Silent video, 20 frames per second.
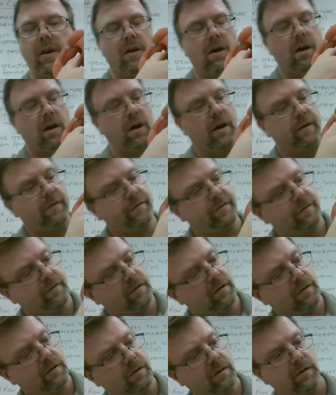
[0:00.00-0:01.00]
off,
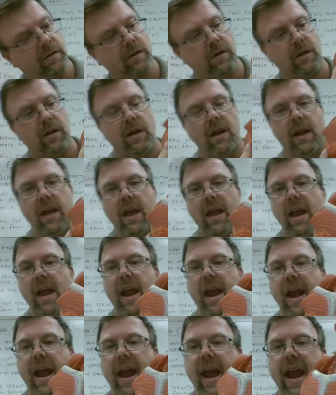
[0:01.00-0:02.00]

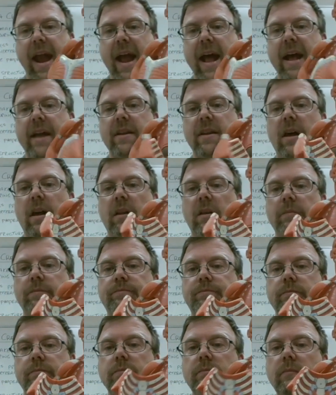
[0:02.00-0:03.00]
and
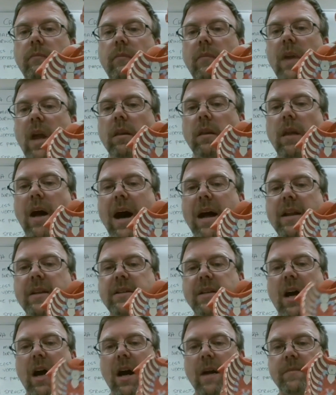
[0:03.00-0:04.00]
a lot of
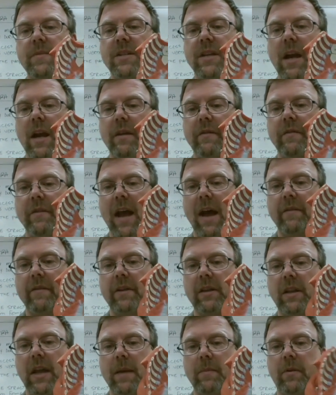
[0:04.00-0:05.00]
times, see, I even have
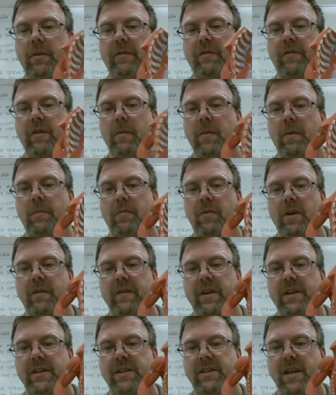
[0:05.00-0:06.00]
it labeled from a
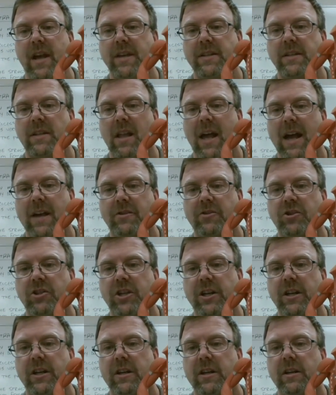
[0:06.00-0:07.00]
previous test last
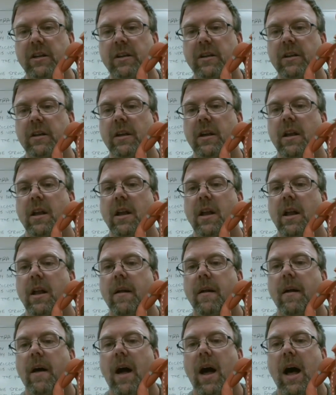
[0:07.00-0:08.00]
year,
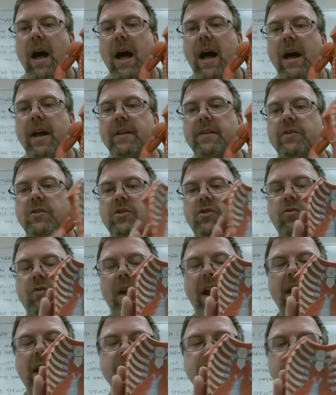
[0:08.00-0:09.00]

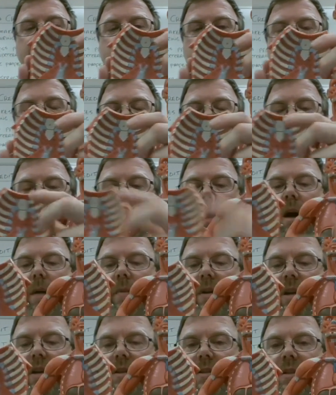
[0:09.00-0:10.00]
transverse
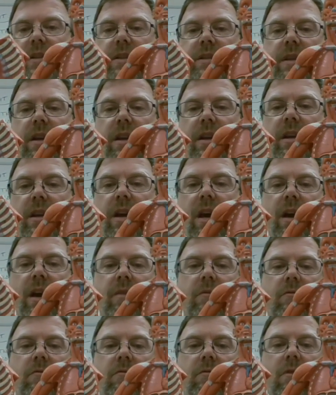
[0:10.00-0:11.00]
abdominis is going to cut
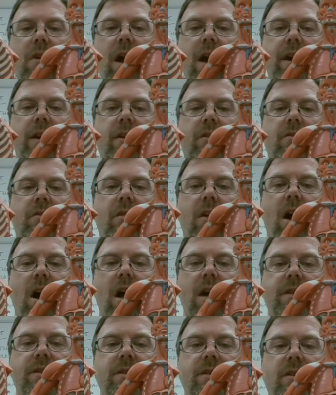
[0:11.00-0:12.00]
right
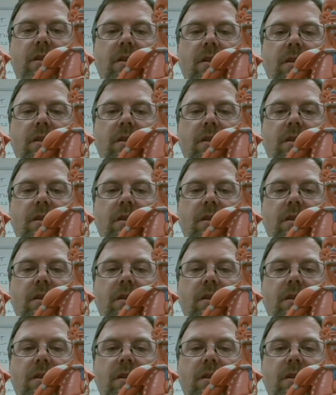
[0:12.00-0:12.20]
across.